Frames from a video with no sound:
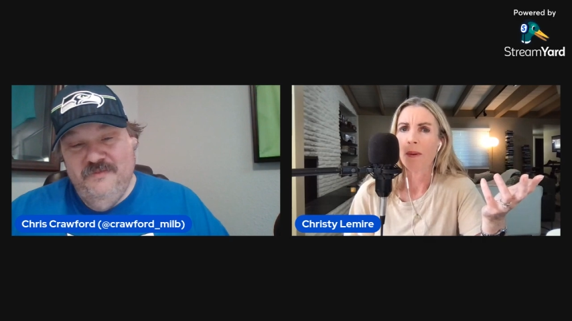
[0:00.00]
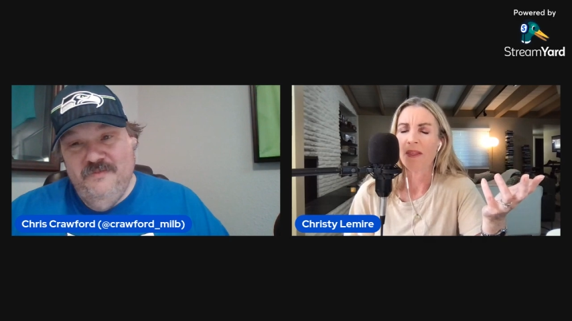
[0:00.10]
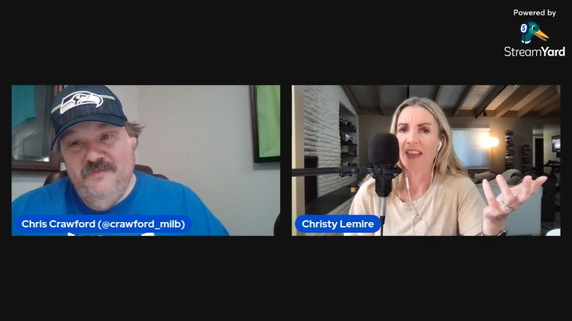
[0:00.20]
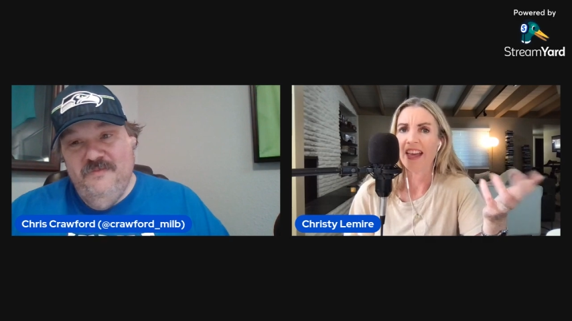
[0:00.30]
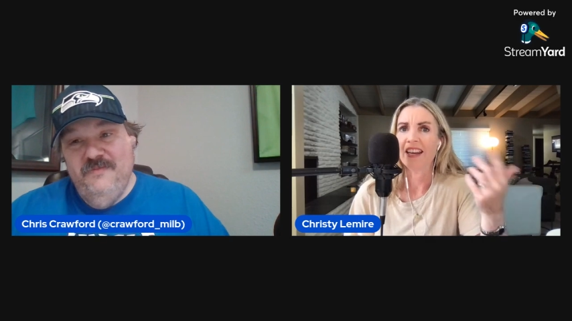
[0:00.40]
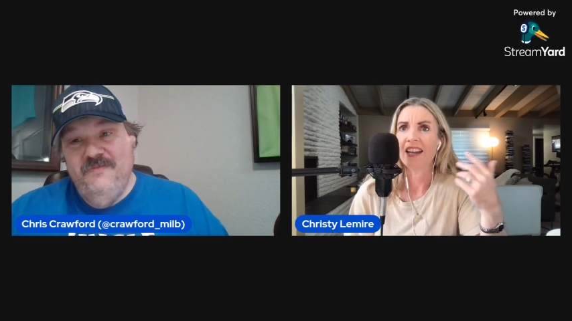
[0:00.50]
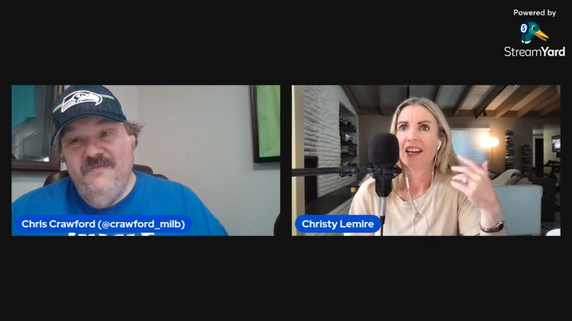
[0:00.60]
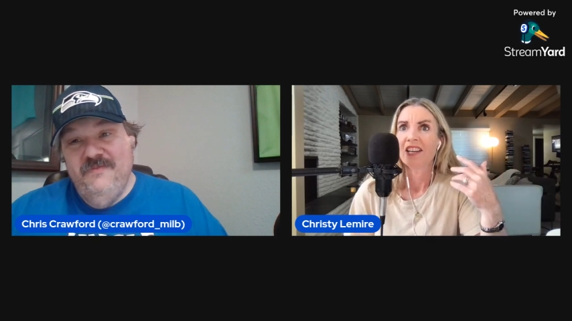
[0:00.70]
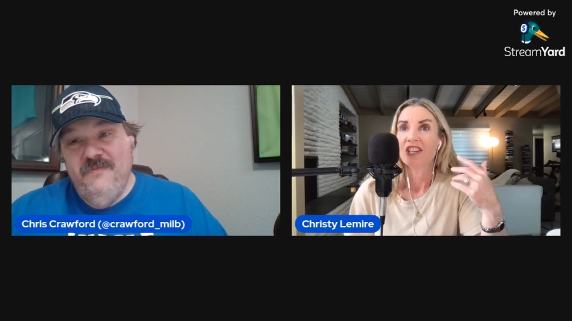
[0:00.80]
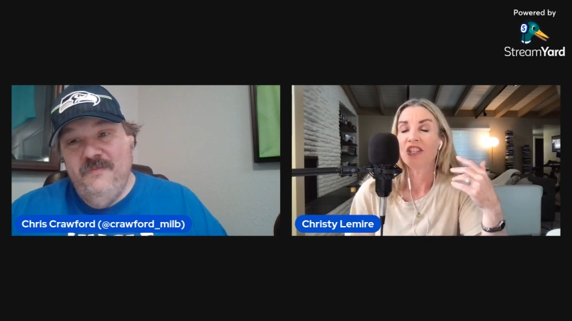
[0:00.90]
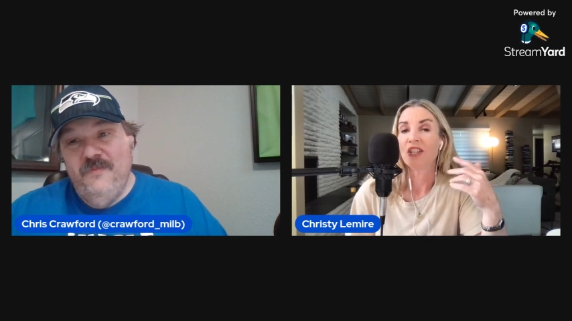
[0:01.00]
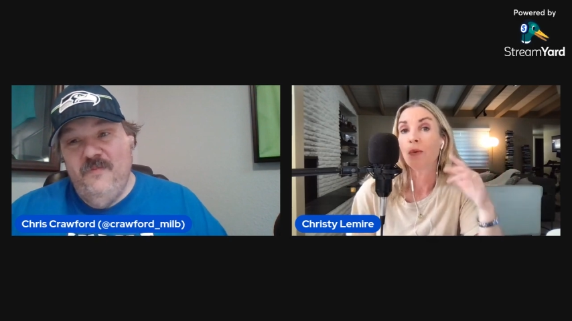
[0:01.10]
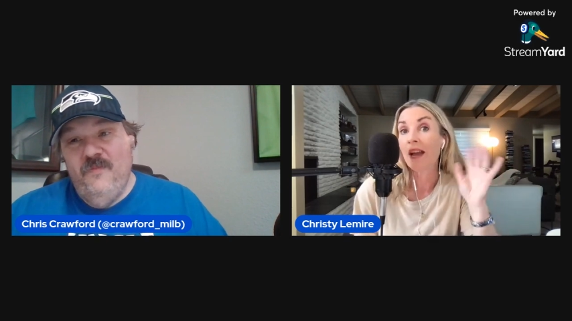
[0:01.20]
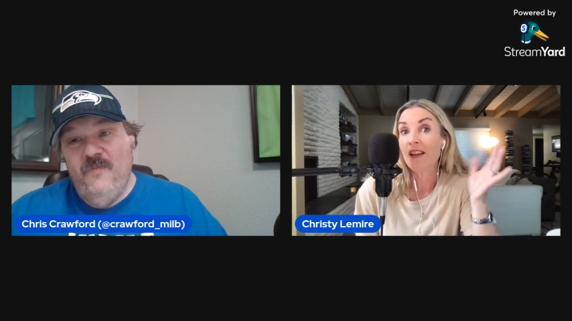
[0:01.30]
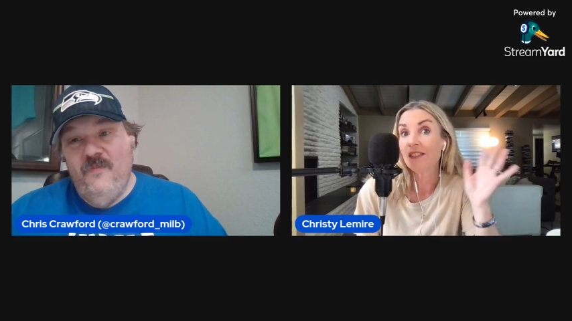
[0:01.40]
Speaker 1: but then she
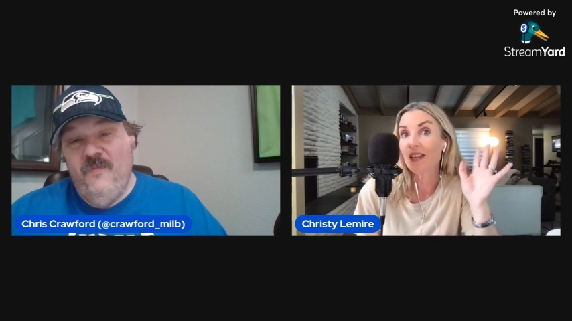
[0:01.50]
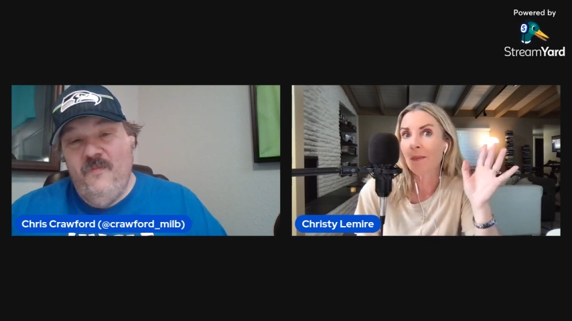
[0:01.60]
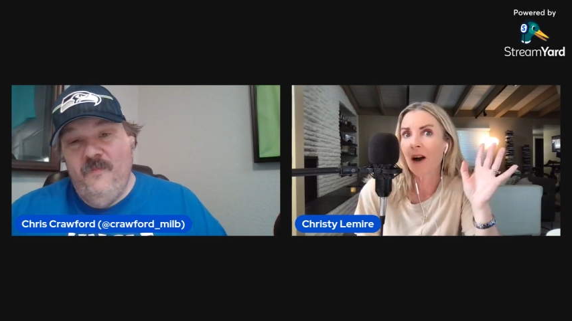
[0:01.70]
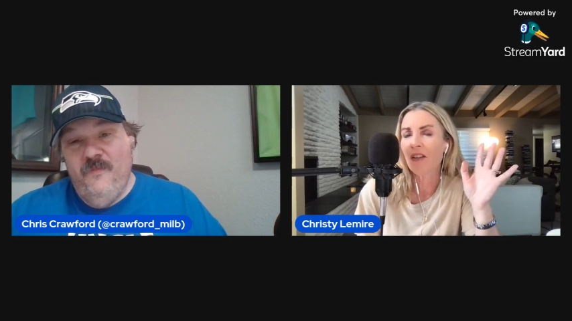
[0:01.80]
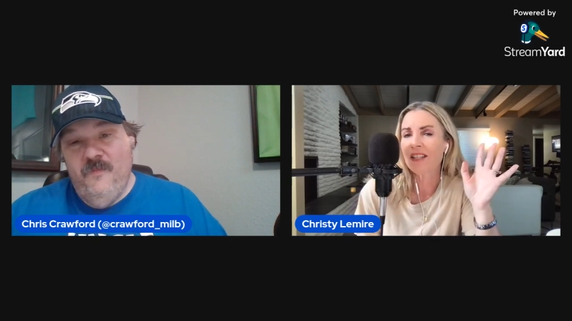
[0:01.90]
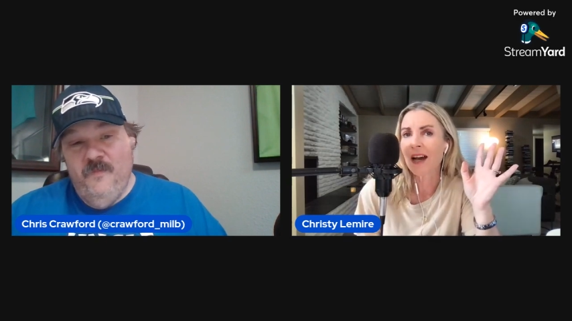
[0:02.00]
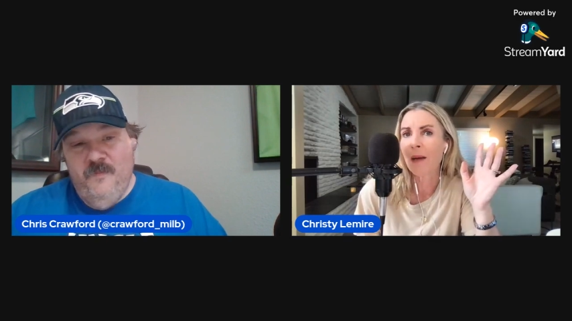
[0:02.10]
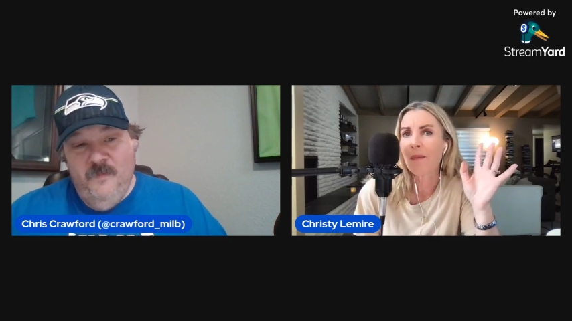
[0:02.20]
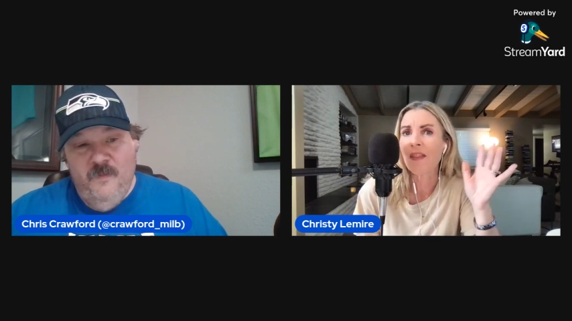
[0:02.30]
waves to him all the time,